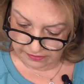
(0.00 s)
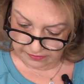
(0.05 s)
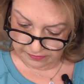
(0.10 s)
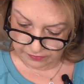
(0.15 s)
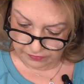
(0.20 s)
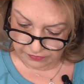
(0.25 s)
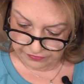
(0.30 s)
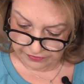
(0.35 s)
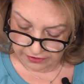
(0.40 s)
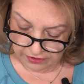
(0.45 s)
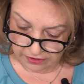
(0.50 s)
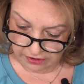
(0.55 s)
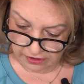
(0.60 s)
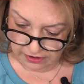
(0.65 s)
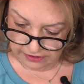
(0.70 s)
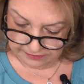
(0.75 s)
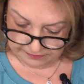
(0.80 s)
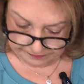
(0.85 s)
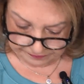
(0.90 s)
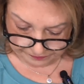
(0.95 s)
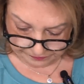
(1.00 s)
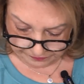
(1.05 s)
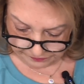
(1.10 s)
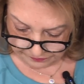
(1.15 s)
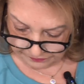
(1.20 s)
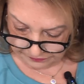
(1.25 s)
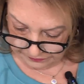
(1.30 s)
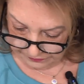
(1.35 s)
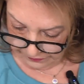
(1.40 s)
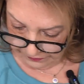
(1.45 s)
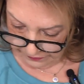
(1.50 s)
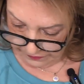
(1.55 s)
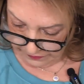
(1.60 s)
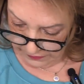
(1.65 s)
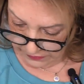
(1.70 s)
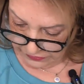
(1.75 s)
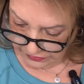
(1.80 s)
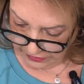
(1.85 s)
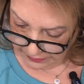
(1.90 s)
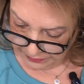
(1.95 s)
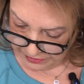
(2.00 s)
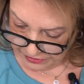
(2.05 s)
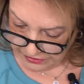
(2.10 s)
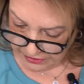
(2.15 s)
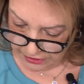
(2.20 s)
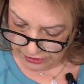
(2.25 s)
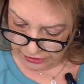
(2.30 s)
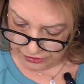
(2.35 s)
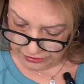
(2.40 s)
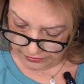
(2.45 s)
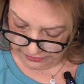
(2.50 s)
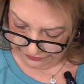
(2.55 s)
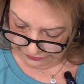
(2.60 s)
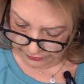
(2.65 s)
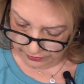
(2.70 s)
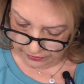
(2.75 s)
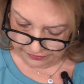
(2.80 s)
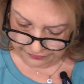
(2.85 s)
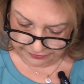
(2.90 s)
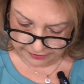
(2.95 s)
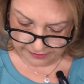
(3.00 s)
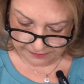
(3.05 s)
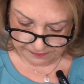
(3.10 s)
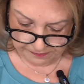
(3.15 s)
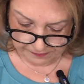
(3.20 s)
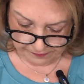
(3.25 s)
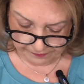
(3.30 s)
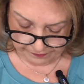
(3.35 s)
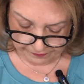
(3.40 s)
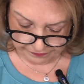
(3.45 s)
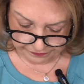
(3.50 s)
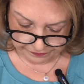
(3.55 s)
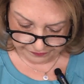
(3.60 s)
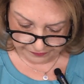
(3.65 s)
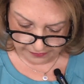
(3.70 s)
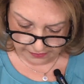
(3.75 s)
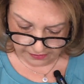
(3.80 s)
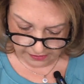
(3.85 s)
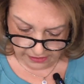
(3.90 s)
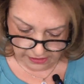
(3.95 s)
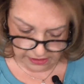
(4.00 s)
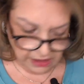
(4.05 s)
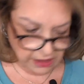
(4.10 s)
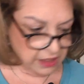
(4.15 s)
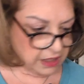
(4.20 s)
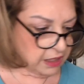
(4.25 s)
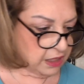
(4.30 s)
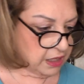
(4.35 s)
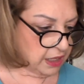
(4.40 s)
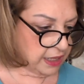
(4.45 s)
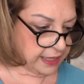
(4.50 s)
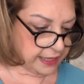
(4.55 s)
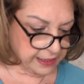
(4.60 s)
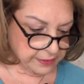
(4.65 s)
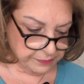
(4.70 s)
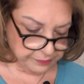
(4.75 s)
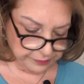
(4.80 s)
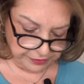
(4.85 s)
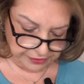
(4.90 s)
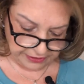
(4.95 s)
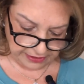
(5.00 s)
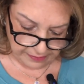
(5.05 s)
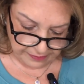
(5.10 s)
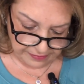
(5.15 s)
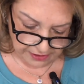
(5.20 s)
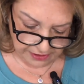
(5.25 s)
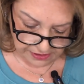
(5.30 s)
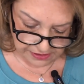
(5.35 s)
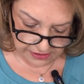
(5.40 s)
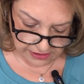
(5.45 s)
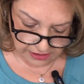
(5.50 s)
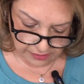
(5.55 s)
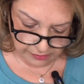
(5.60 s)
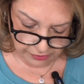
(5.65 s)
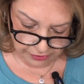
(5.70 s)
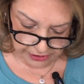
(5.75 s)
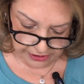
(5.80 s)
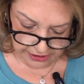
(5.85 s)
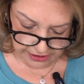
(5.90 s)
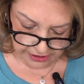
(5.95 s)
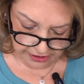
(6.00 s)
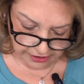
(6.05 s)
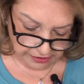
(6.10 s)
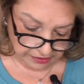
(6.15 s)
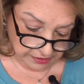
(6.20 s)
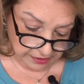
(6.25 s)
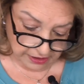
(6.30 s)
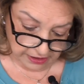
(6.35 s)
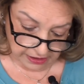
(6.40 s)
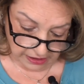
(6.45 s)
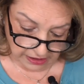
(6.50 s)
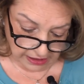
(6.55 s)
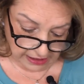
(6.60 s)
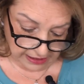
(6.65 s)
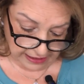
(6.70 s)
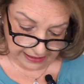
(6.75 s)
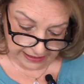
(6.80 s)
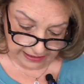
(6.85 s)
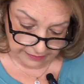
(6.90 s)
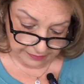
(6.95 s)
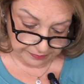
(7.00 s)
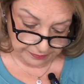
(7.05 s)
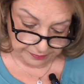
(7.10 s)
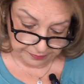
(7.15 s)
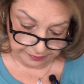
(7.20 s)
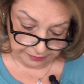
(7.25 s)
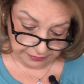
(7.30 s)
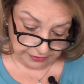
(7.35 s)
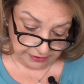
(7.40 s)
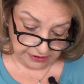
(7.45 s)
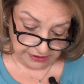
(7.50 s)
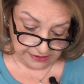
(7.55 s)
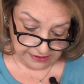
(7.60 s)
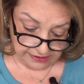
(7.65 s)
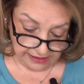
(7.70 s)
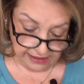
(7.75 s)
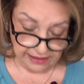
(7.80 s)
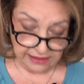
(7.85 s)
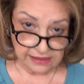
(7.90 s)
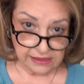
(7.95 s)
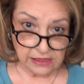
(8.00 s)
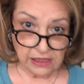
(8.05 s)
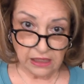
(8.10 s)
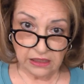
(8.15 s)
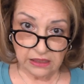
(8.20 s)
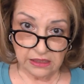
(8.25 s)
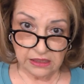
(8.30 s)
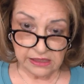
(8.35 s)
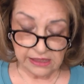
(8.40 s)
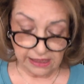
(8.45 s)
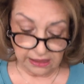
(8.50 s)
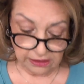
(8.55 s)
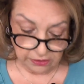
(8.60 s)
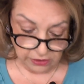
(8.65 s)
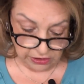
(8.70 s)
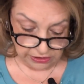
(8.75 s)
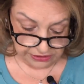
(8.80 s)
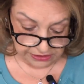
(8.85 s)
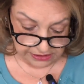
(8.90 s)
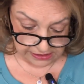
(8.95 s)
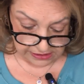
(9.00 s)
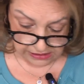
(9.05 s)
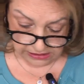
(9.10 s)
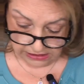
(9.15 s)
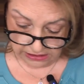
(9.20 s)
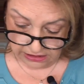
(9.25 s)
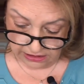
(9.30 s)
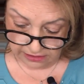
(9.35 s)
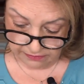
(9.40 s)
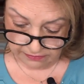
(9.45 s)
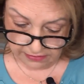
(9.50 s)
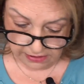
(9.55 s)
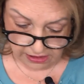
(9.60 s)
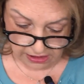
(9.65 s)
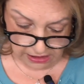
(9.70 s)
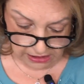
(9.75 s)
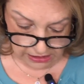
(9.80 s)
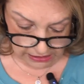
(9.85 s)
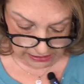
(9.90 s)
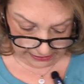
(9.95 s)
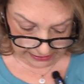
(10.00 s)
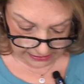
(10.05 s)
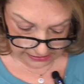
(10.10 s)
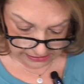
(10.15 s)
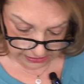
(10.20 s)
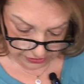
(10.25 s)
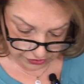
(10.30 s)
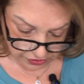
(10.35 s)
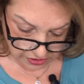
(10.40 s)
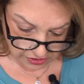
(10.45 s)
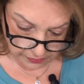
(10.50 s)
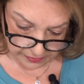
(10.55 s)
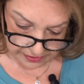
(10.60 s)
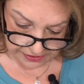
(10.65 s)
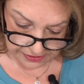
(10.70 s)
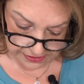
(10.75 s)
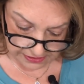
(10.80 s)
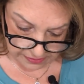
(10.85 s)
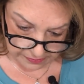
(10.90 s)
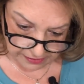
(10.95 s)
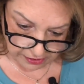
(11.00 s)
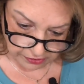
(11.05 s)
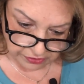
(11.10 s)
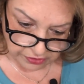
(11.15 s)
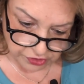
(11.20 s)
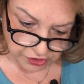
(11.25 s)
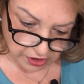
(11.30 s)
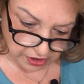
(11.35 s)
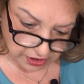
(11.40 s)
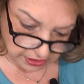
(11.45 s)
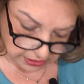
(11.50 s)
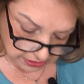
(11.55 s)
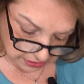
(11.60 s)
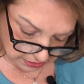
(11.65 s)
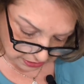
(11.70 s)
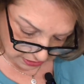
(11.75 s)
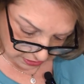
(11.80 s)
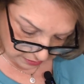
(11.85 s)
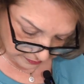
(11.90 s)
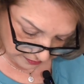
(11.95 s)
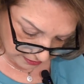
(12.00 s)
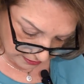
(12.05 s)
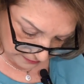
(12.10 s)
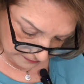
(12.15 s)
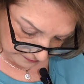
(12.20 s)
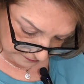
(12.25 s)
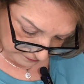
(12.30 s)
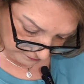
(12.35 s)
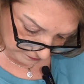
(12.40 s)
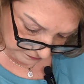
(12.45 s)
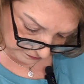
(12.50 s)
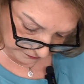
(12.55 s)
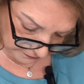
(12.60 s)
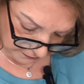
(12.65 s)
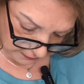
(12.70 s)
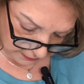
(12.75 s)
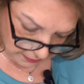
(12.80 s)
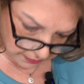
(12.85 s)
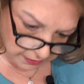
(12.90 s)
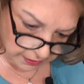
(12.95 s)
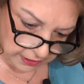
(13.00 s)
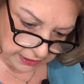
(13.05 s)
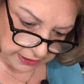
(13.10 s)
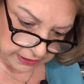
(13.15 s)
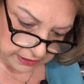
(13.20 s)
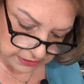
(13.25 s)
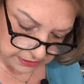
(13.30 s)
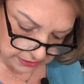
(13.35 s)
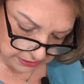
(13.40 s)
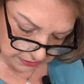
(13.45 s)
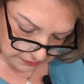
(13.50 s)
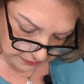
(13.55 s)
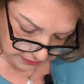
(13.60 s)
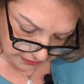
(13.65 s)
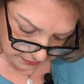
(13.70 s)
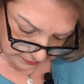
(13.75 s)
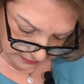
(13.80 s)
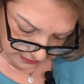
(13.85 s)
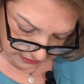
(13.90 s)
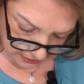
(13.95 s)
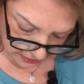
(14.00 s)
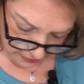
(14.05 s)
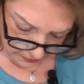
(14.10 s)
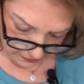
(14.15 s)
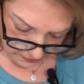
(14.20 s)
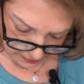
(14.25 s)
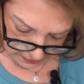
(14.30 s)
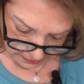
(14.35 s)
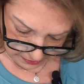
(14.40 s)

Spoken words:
moving along. So I'm just going to do a few of them and put them in the steamer here. I'm going to say it's not going to take long to steam. I guess it just wants to melt the chocolate a little bit. All right, so here we go.